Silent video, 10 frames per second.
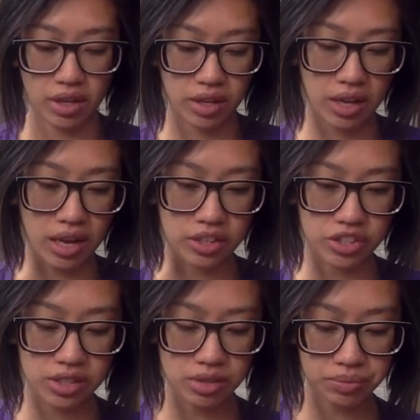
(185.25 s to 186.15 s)
Yeah,
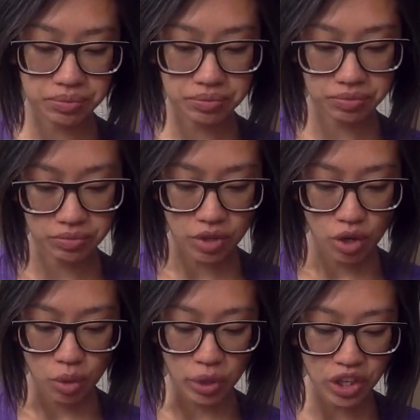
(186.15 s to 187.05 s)
just
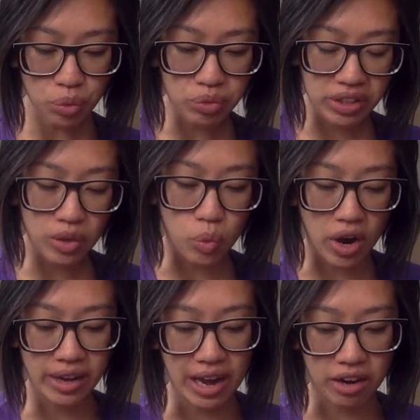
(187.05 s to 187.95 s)
what you really
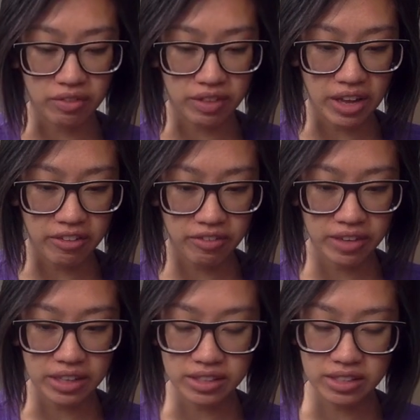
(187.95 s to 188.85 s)
want out of life,
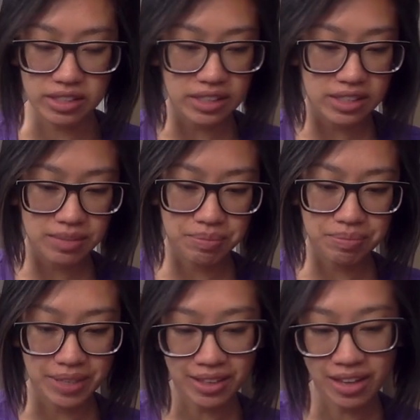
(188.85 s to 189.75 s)
because it's
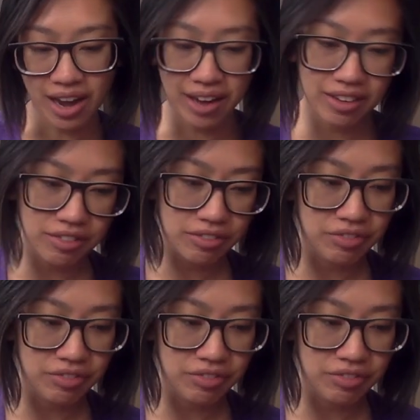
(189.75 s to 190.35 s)
been kind of,